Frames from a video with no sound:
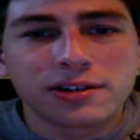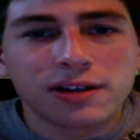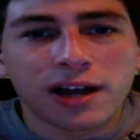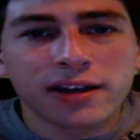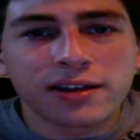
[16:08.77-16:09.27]

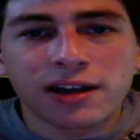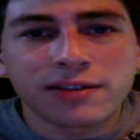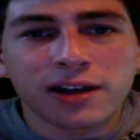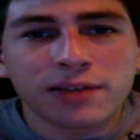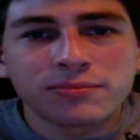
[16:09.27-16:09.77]
I
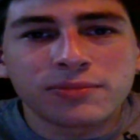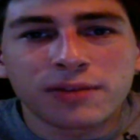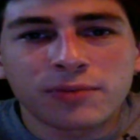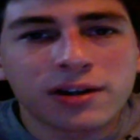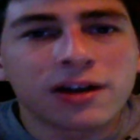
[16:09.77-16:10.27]

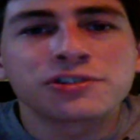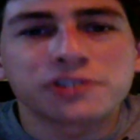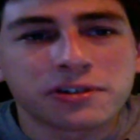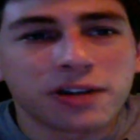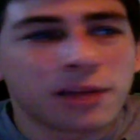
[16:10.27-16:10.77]
want
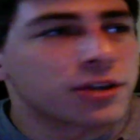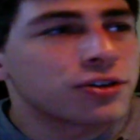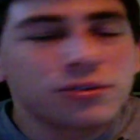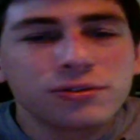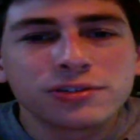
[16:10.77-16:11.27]
Usher. I'm a
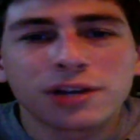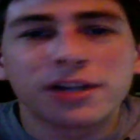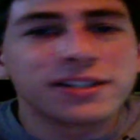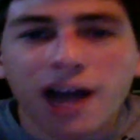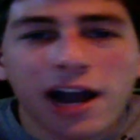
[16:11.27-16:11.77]

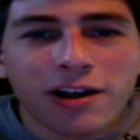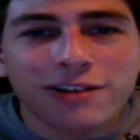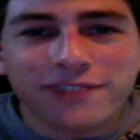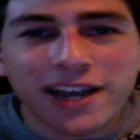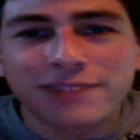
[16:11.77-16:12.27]

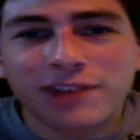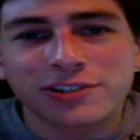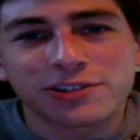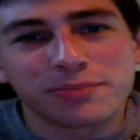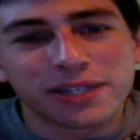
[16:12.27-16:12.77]
diehard fan of
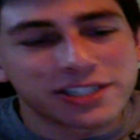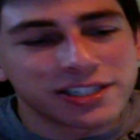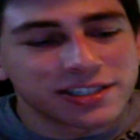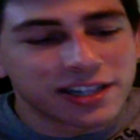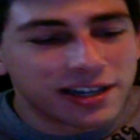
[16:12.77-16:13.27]
Usher,
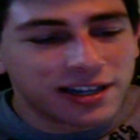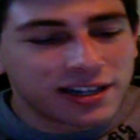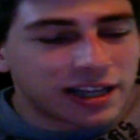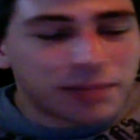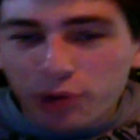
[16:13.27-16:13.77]
bitches.
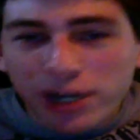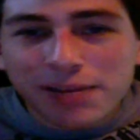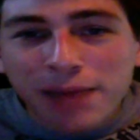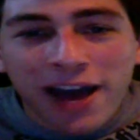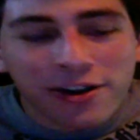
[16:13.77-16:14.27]
Like, bring
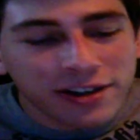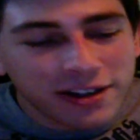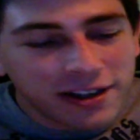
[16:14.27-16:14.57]
him out.